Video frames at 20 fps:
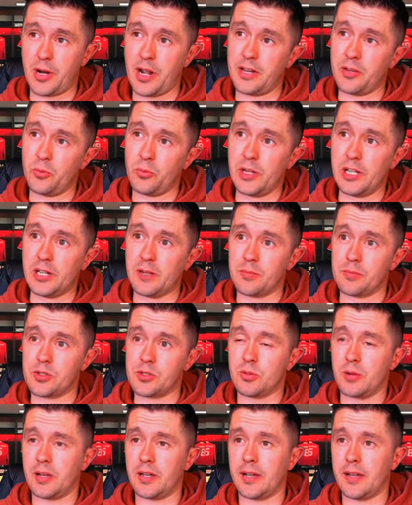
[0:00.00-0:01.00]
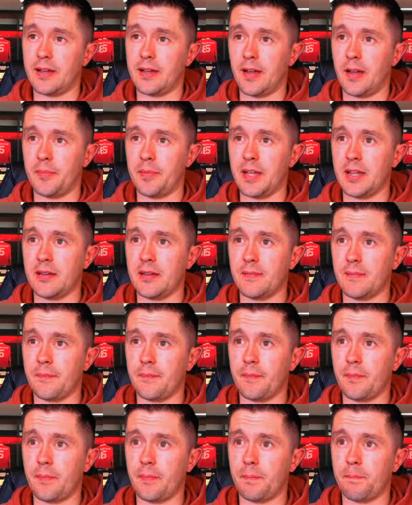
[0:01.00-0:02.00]
Williams, I mean,
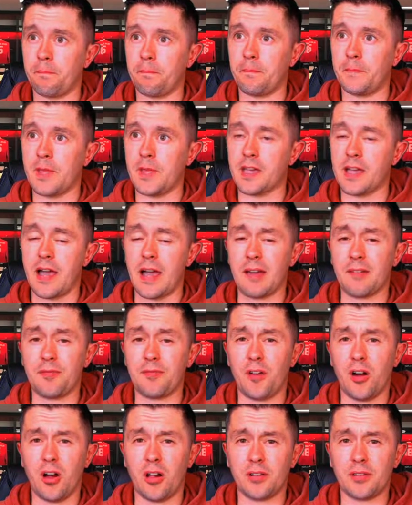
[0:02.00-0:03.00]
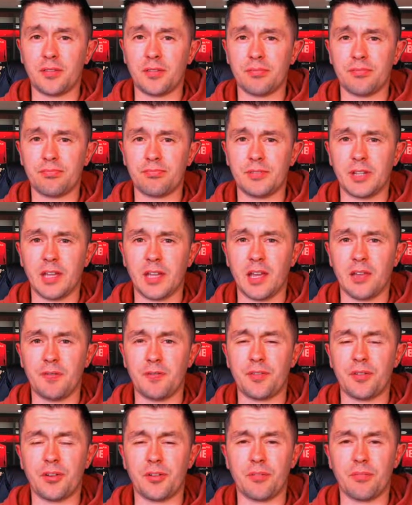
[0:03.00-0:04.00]
you can't fault the kid
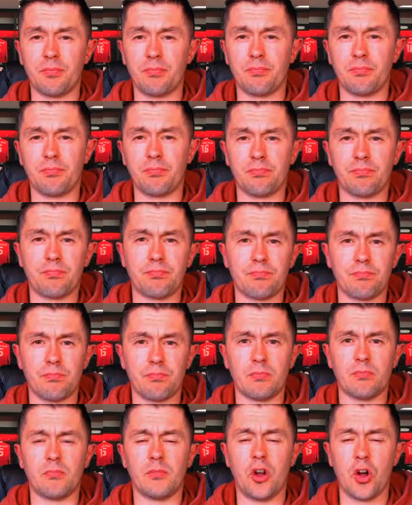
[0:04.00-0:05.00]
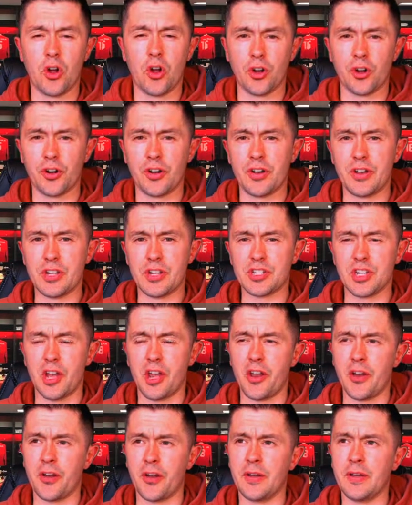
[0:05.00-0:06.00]
for hunger and
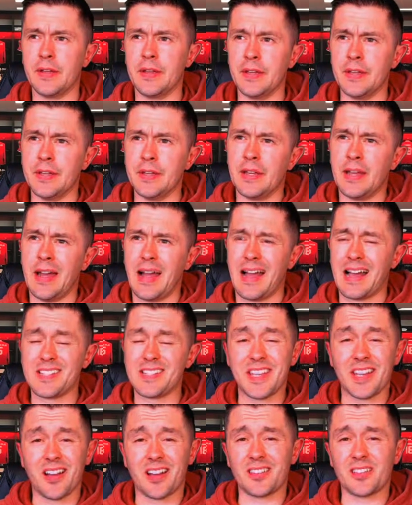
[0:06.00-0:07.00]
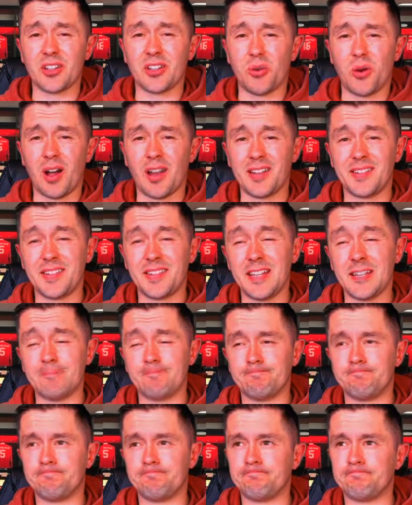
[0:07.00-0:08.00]
desire. Has he got the quality?
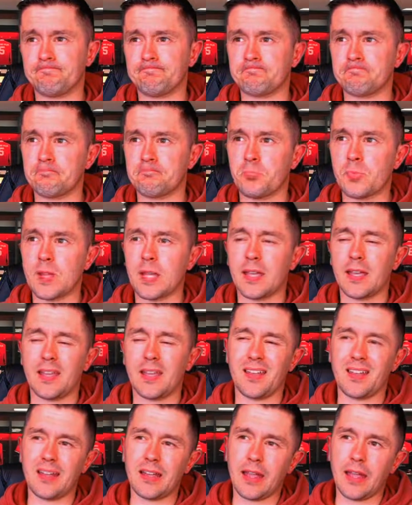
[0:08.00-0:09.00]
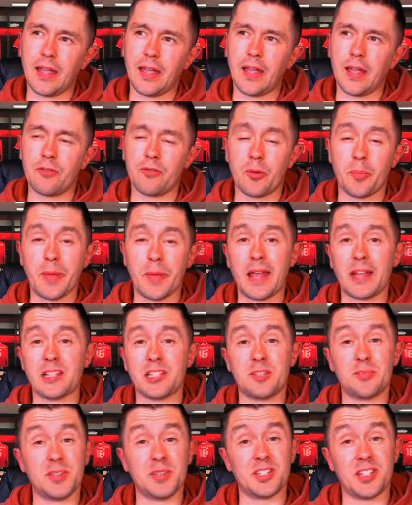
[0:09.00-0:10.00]
It remains
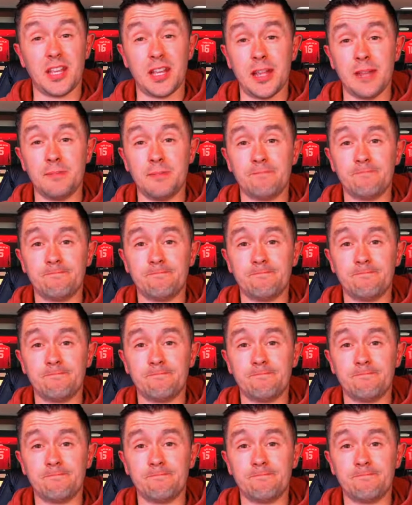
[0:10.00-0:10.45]
to be seen.